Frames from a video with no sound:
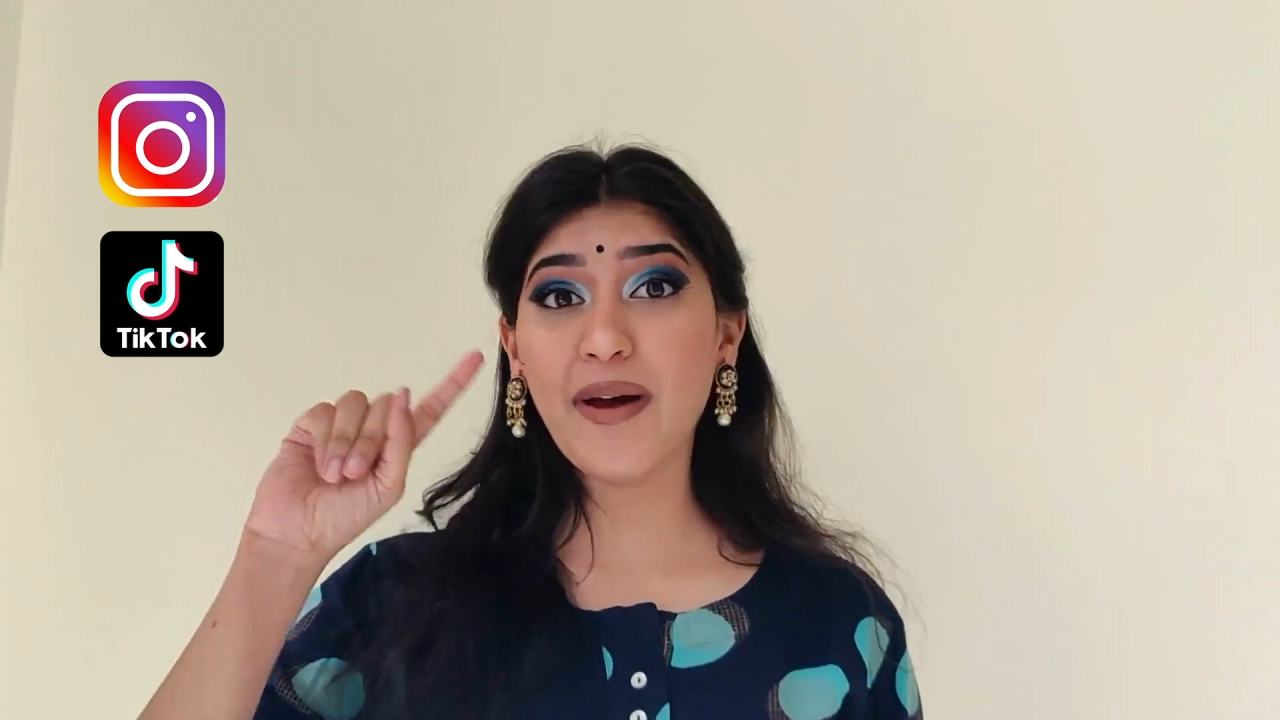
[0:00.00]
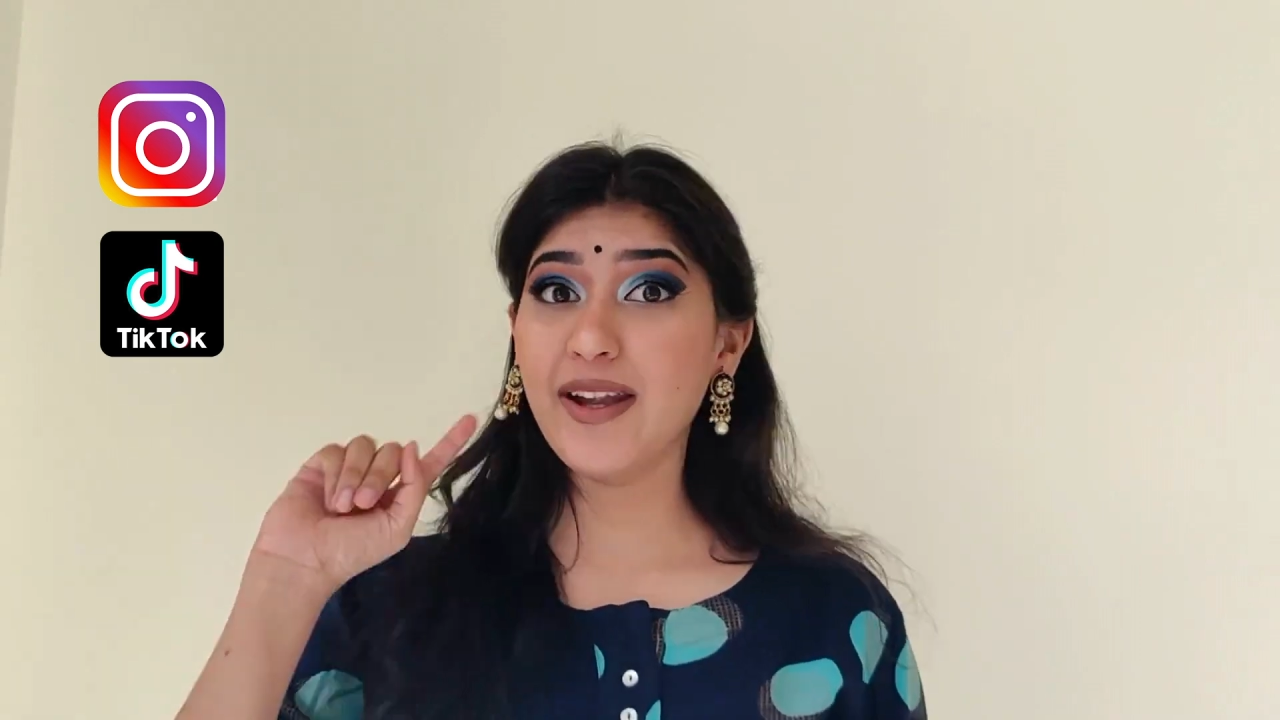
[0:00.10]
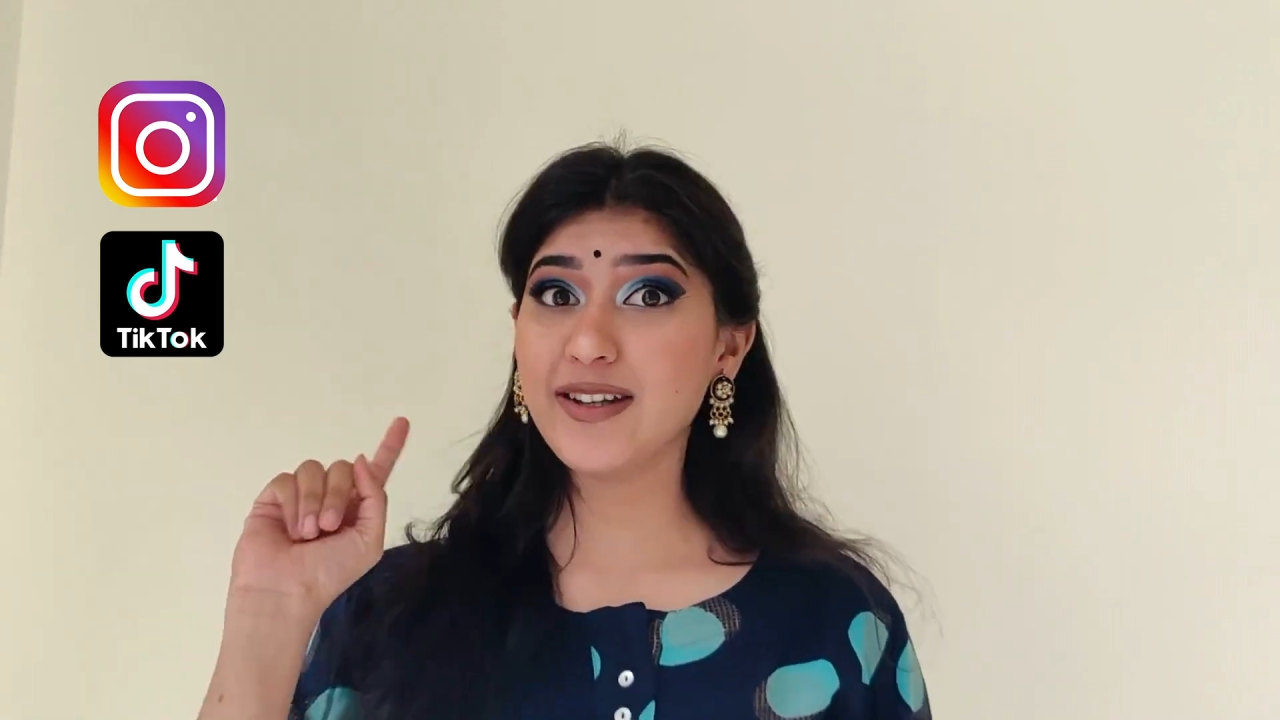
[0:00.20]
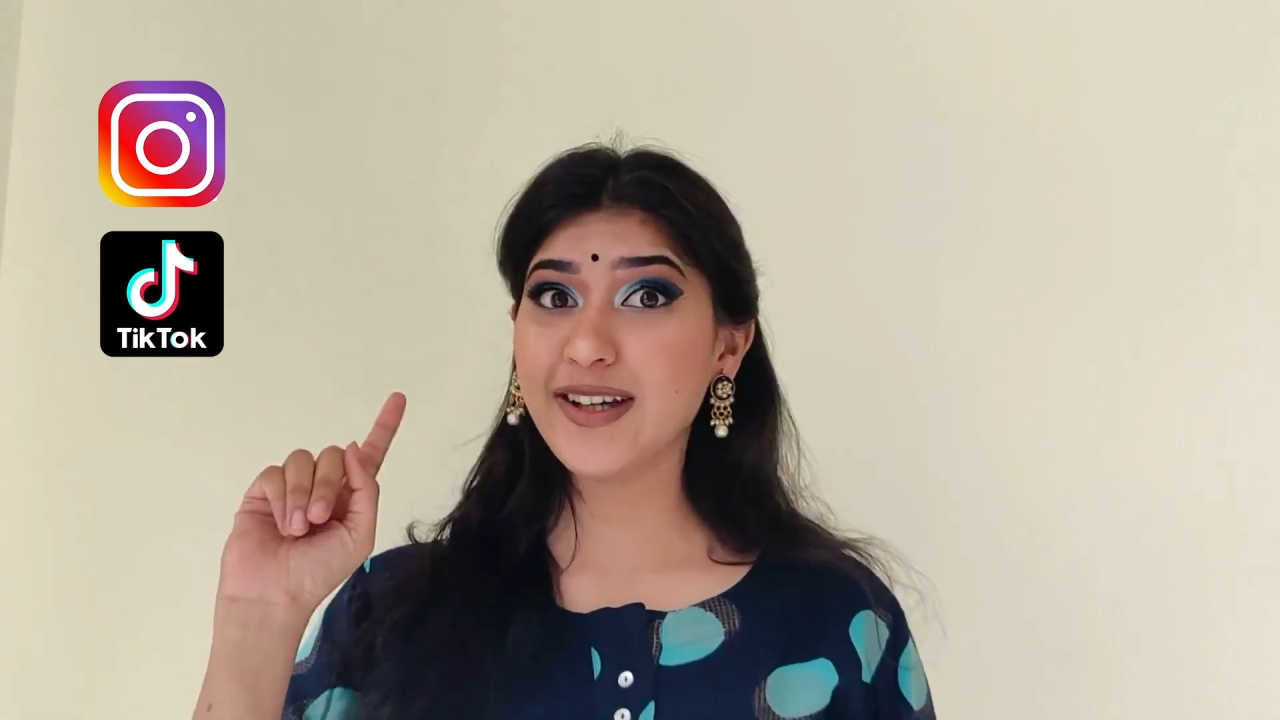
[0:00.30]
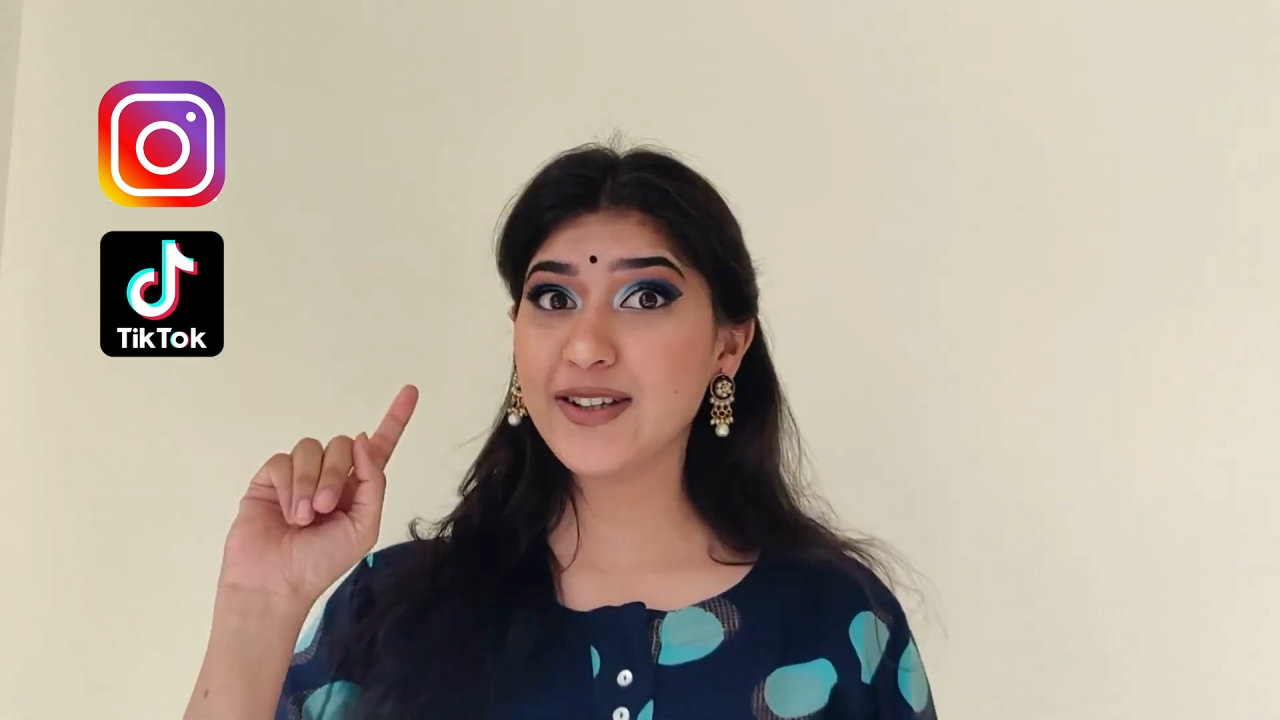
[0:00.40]

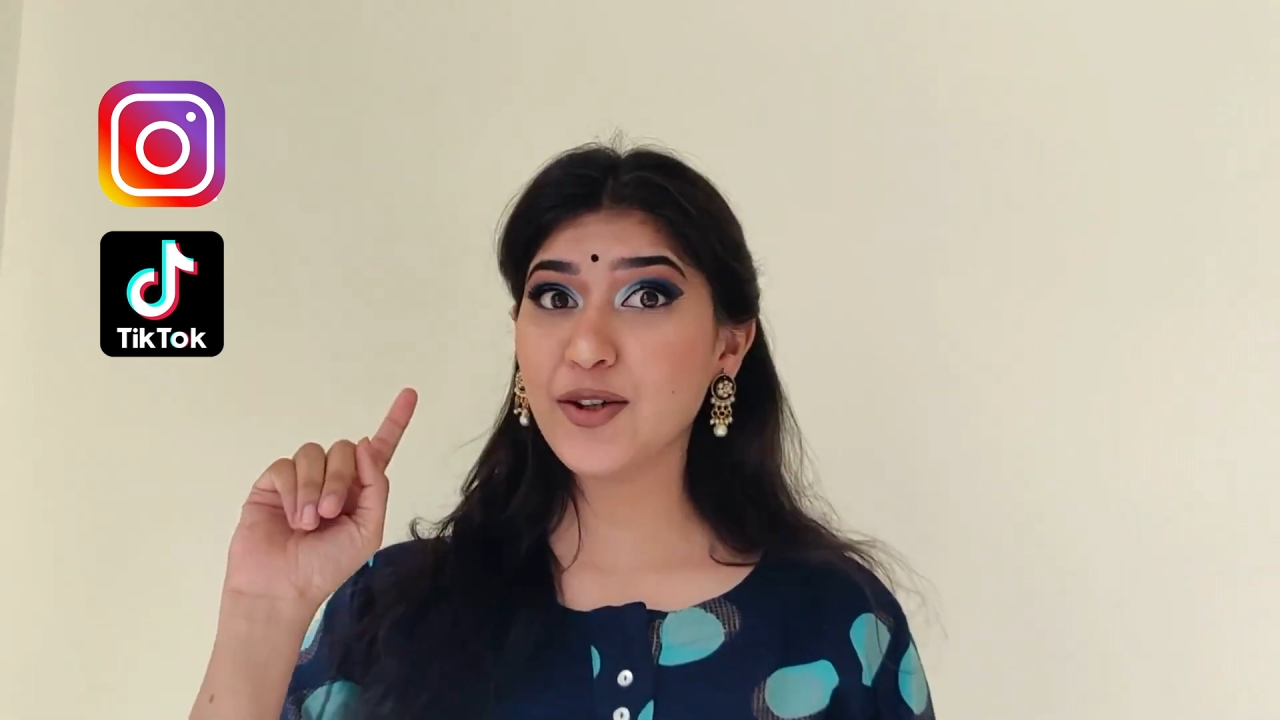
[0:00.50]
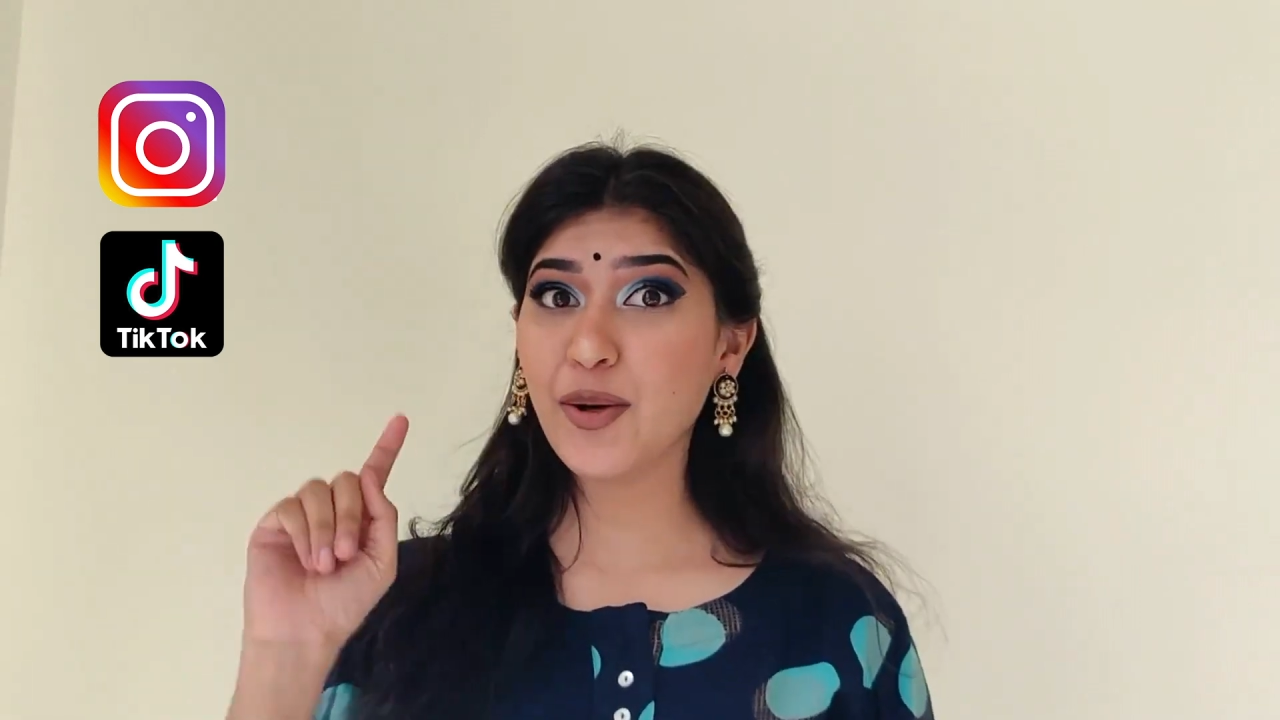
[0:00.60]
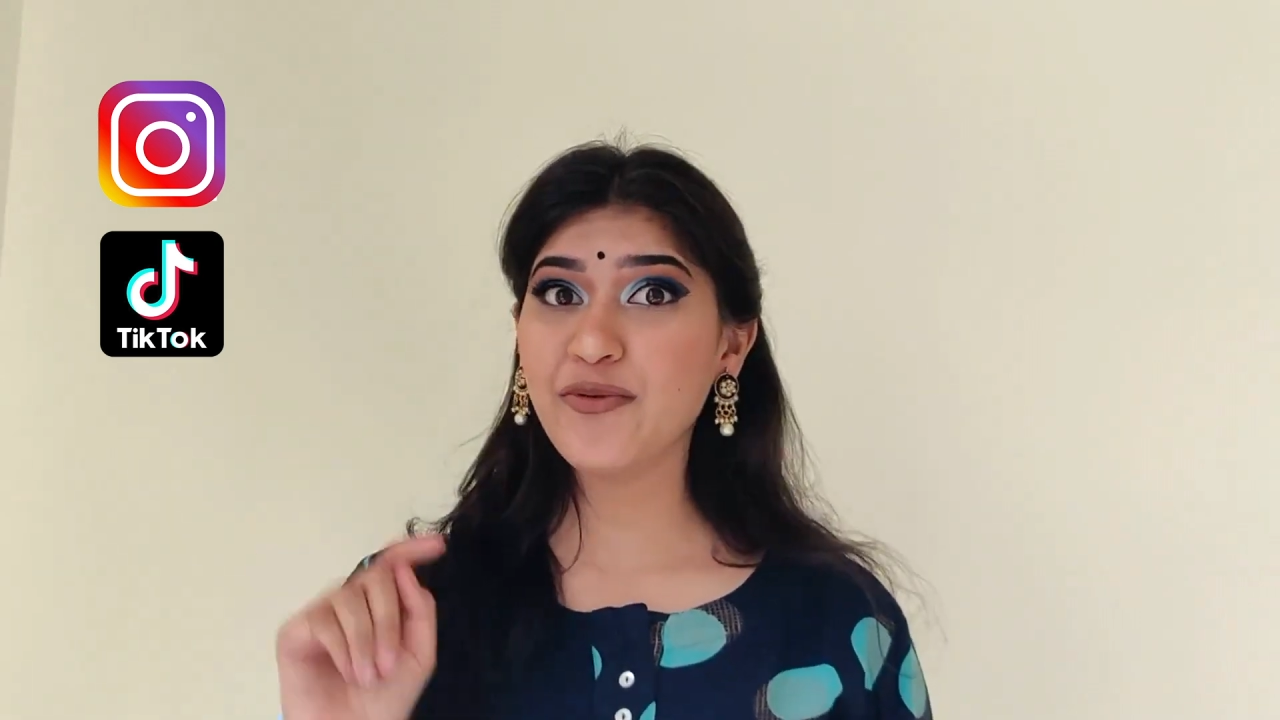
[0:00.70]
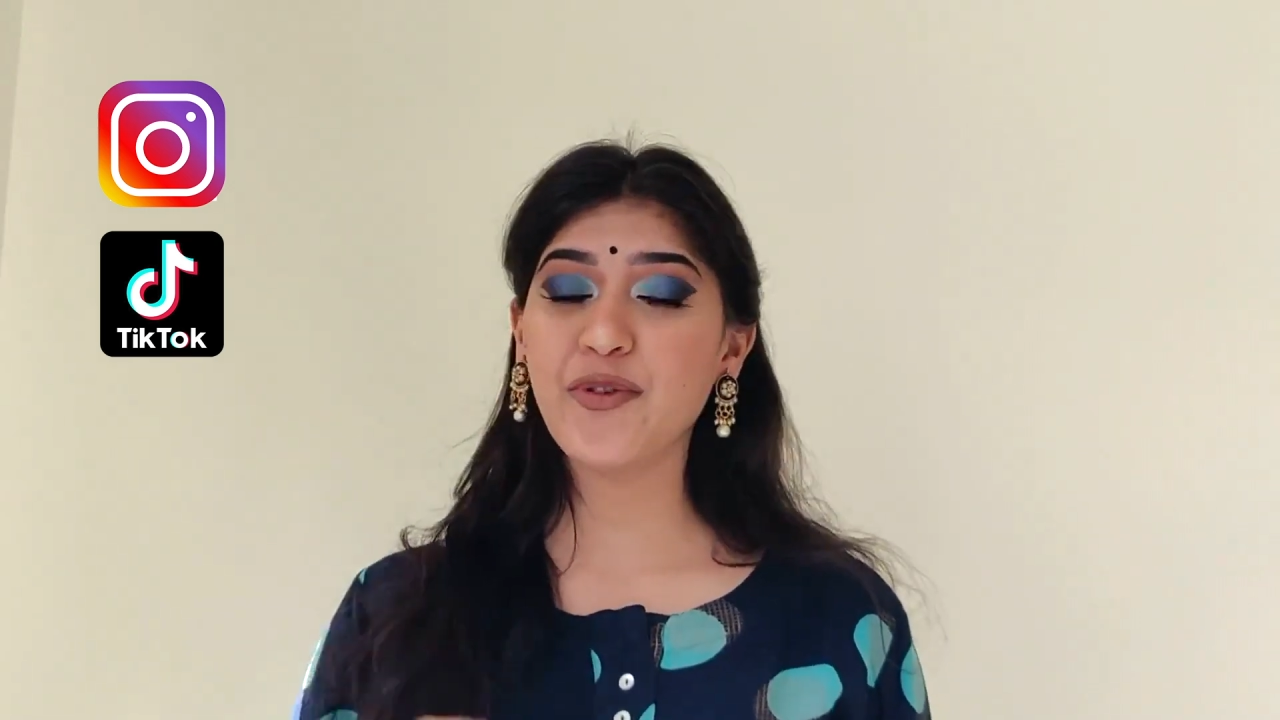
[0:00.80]
and TikTok